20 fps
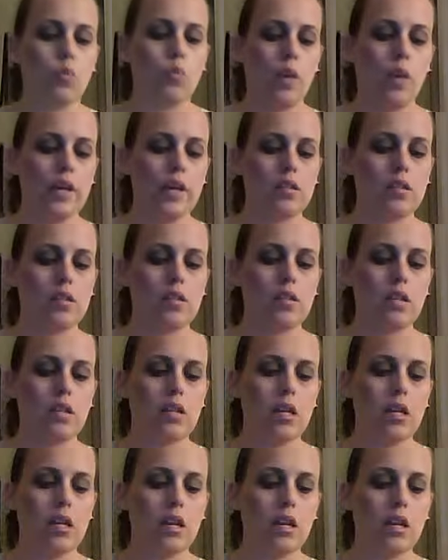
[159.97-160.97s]
was
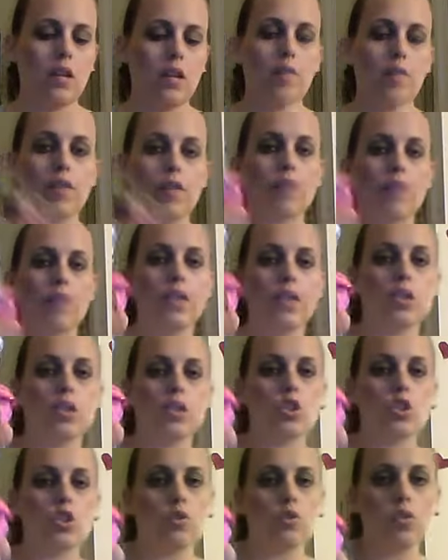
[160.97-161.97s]
the Viva La
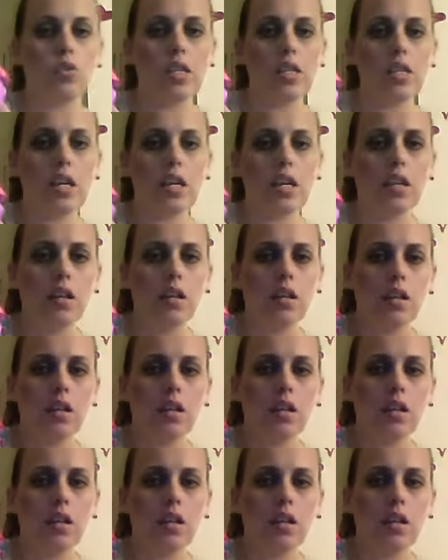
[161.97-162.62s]
Juicy.